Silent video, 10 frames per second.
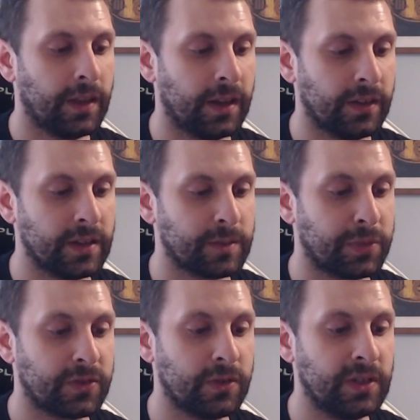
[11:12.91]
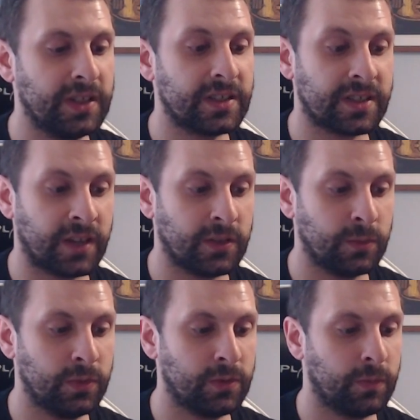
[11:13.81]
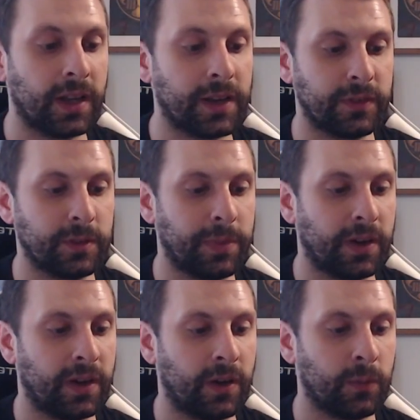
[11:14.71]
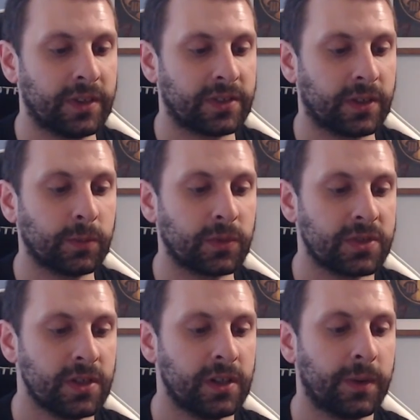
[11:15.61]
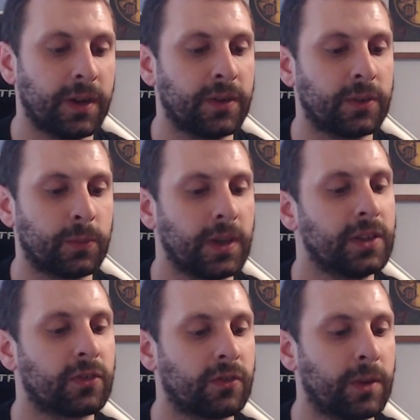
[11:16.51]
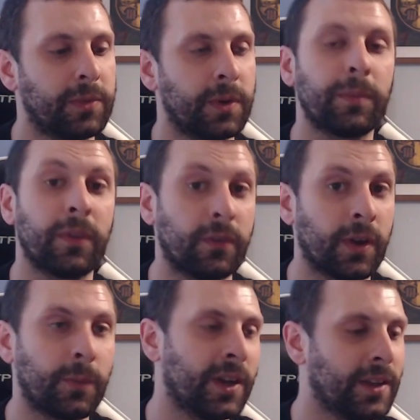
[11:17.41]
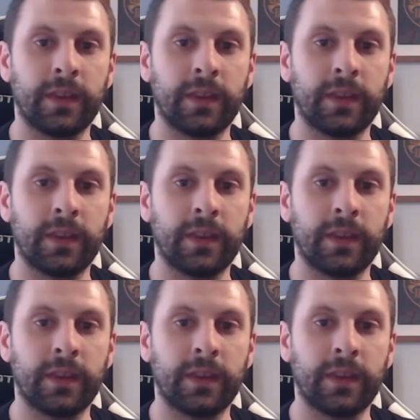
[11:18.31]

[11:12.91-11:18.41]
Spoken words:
There is patchouli and sandalwood, a lavender bar. This soap will chill you out as well as scrub you up the right way.